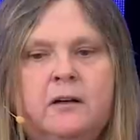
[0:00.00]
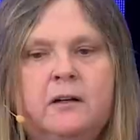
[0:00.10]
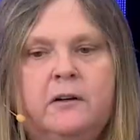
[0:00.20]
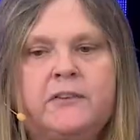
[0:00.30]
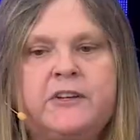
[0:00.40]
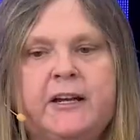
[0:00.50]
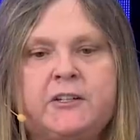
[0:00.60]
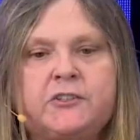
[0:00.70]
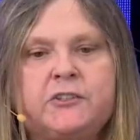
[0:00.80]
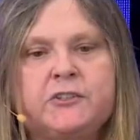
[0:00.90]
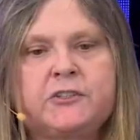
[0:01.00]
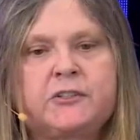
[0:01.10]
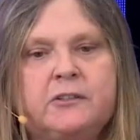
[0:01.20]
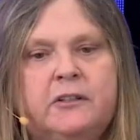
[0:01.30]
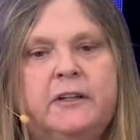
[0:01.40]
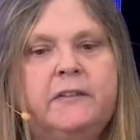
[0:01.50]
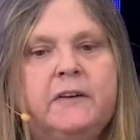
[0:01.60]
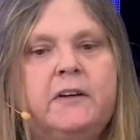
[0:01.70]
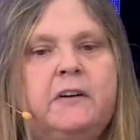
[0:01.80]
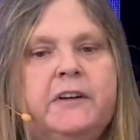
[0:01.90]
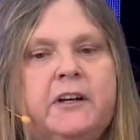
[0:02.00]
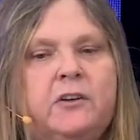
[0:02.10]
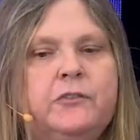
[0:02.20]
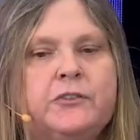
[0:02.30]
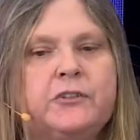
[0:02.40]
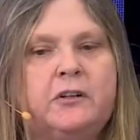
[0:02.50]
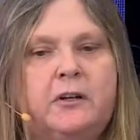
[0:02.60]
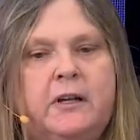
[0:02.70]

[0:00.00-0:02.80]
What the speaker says: of textures, and of inclusion